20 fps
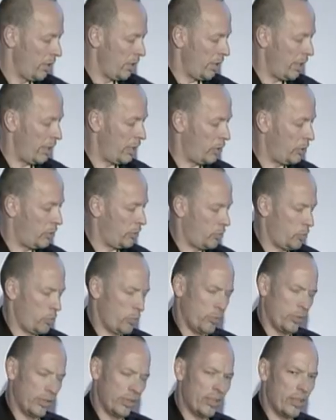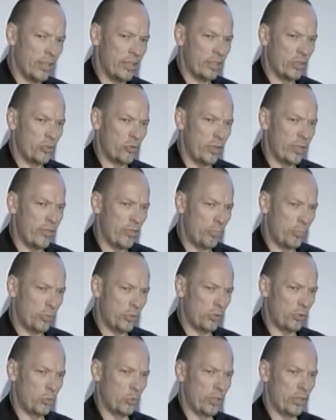And regarding
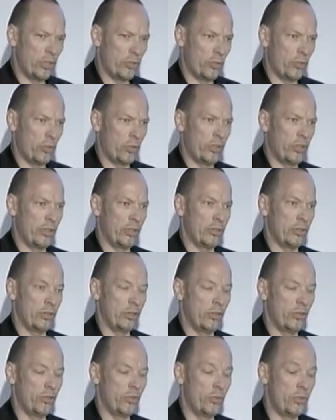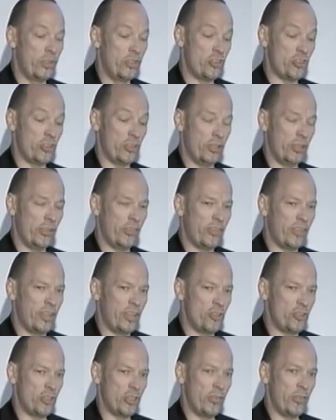transport, we are talking reach
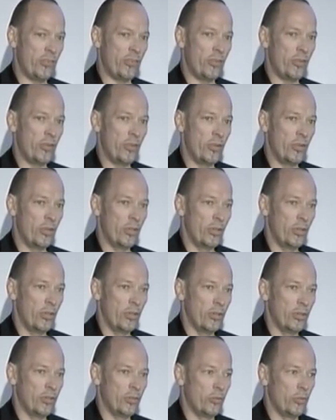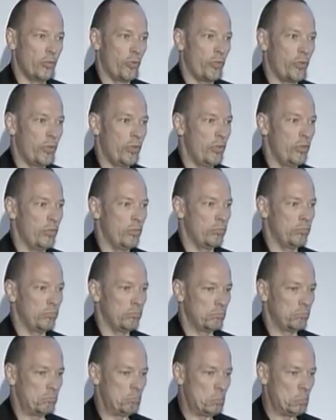extensions into the
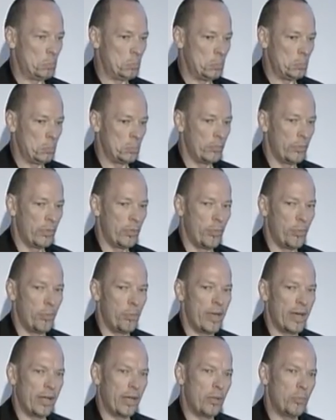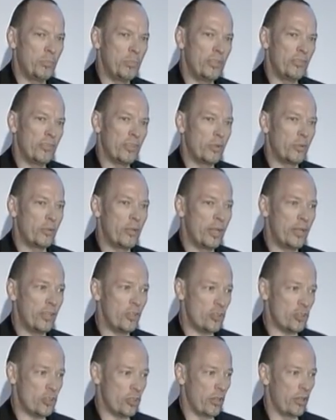megameter
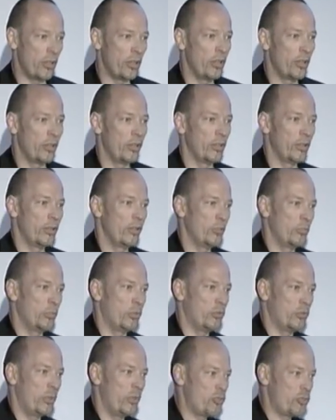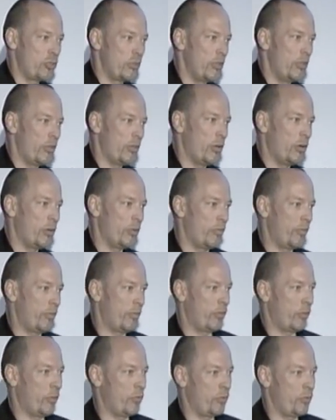range, potentially
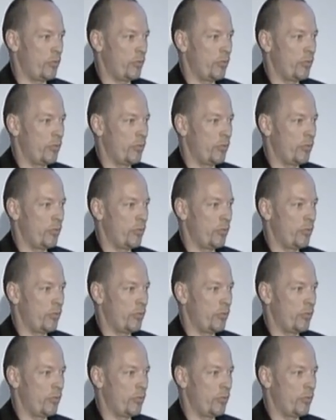thousands of